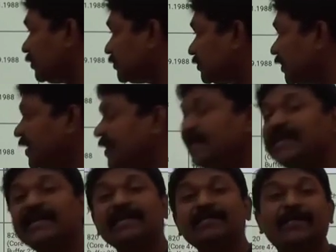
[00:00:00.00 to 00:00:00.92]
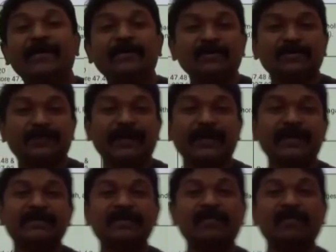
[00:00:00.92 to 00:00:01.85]
Indian Biosphere
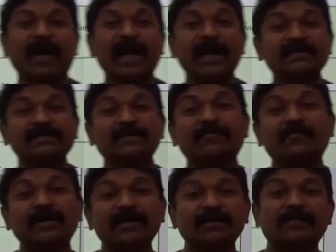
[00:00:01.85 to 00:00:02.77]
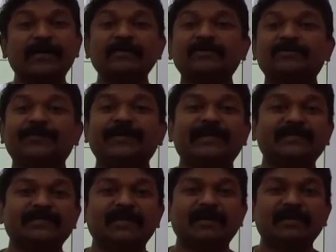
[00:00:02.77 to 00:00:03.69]
Reserve as a World Biosphere
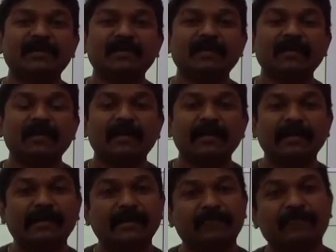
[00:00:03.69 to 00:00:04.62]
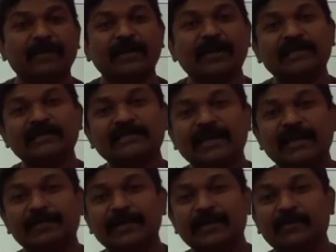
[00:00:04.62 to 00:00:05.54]
Reserve, definitely this
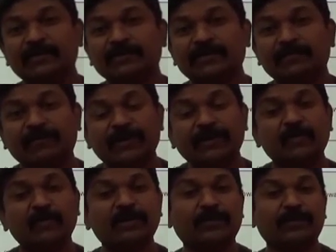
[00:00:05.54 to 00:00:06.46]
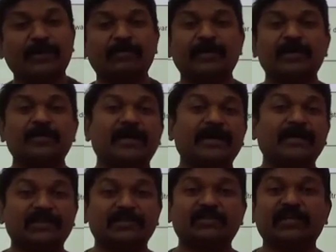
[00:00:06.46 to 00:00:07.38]
can be a question for you in the preliminary part
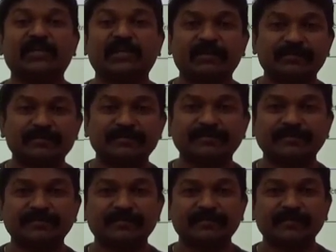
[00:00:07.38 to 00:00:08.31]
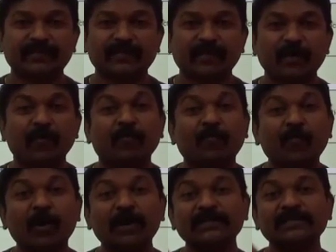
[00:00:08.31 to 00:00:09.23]
this year.
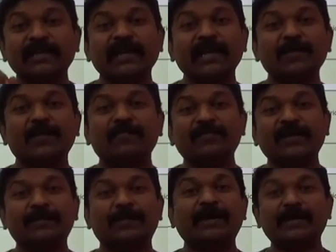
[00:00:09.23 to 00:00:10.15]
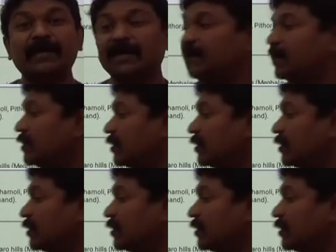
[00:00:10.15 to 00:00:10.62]
What is the name of that particular